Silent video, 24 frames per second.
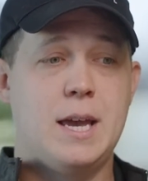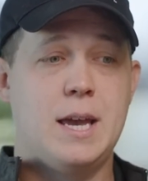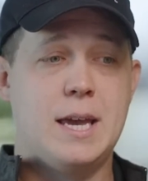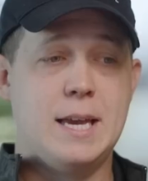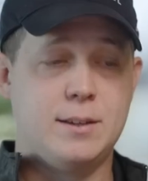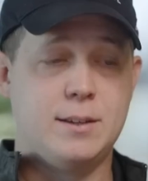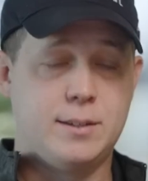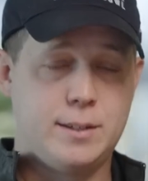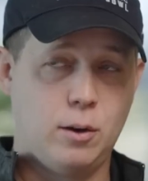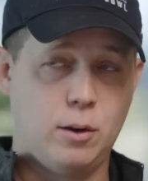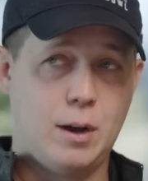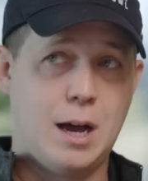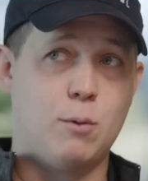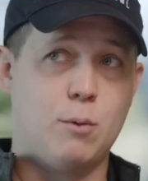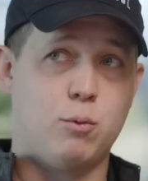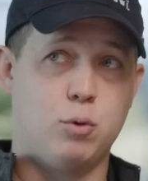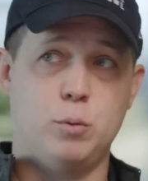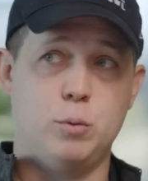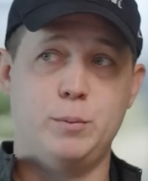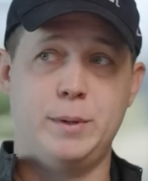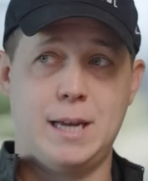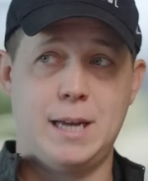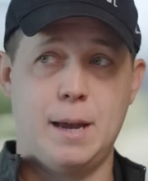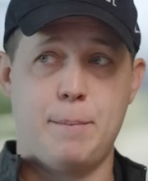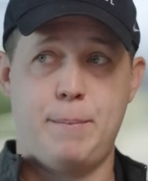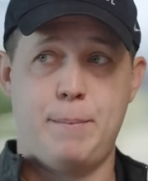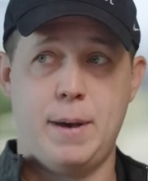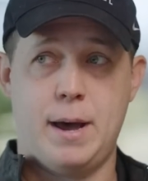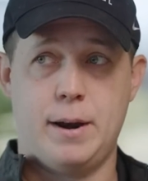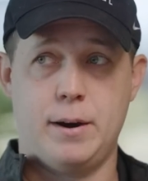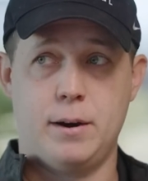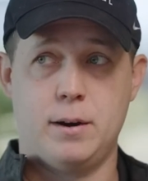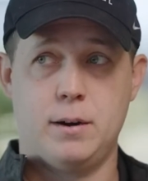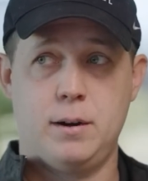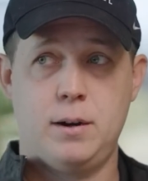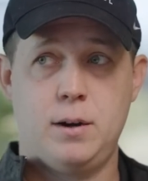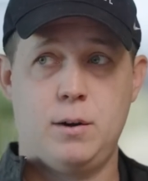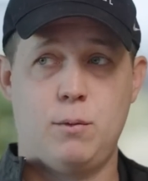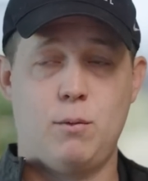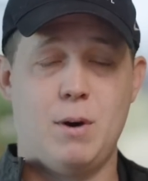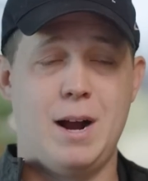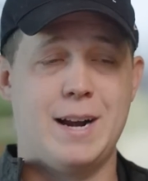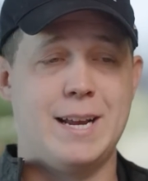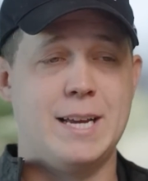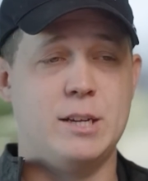he still had room to get better, right?